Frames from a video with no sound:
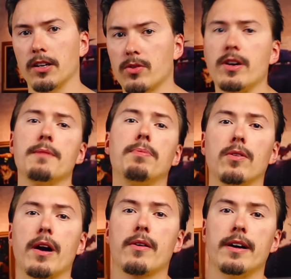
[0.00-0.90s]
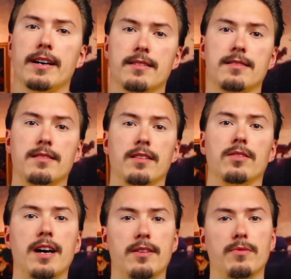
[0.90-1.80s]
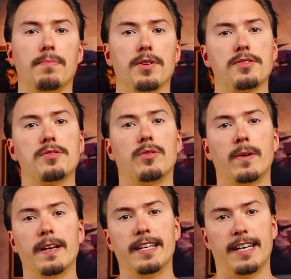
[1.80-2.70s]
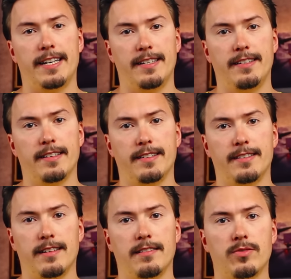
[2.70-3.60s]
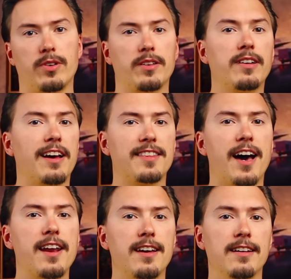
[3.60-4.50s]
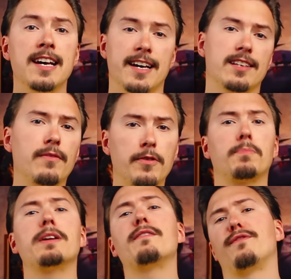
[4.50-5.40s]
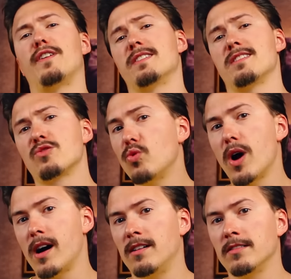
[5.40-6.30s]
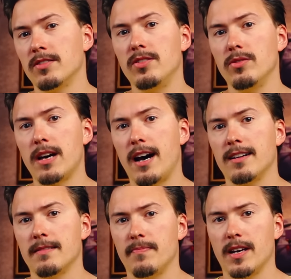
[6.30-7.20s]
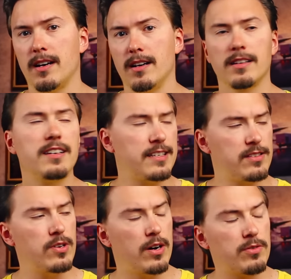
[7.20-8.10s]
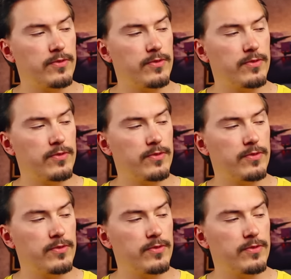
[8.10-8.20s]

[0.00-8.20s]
create a pull request into that repository and try to get that in. It's often pretty fun as well to do that. It gets you out